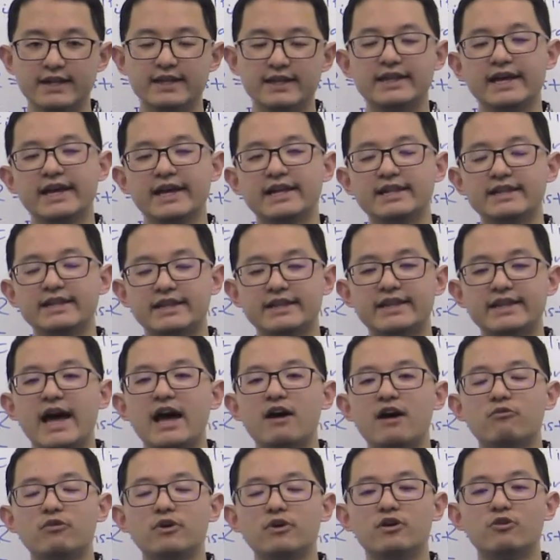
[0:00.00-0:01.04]
then
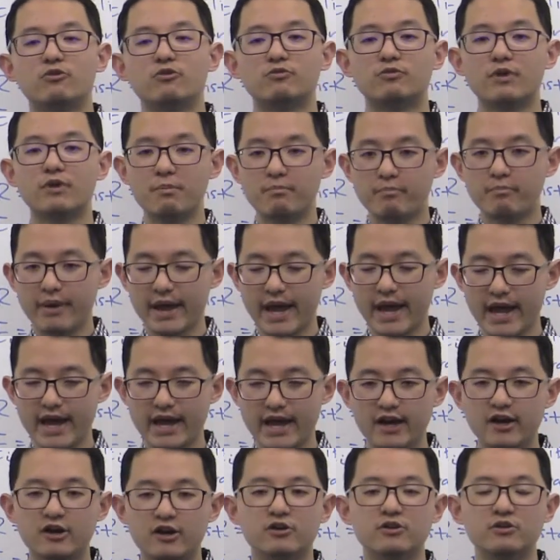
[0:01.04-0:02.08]
that will
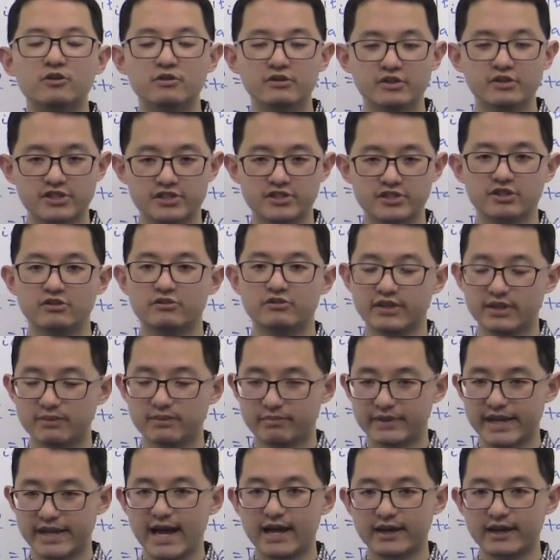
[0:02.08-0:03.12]
repel
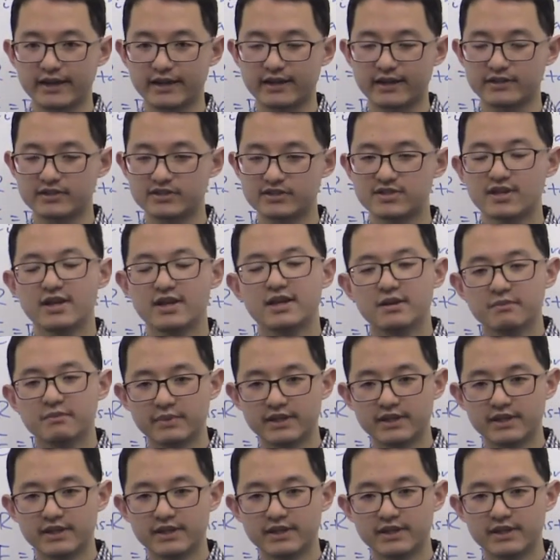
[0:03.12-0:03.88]
sodium cations